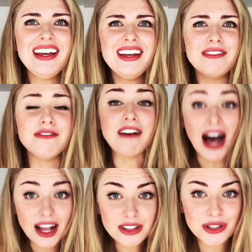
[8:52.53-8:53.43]

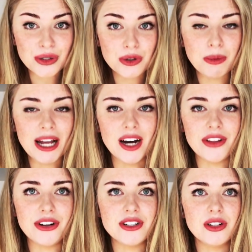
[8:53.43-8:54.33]
valued by
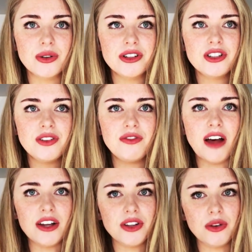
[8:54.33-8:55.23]
others, in order to
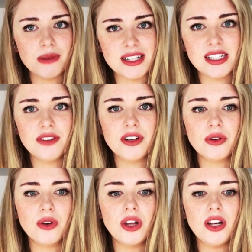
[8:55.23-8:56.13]
value myself,
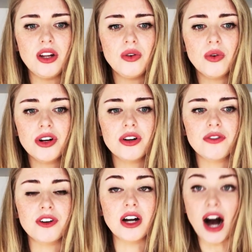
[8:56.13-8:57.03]
and in order
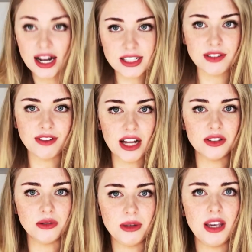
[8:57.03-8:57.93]
for God to
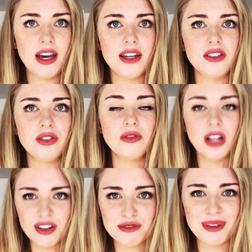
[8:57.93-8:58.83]
value me and to
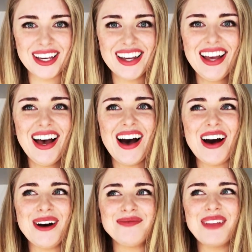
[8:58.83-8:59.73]
love me.
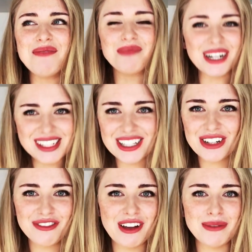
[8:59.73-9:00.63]
Embracing
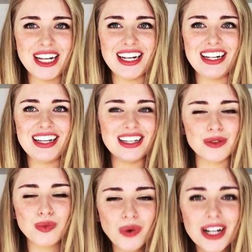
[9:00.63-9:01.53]
your femininity
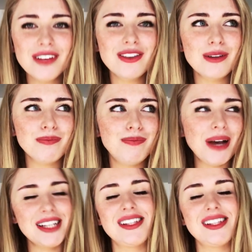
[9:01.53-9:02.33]
is one of the best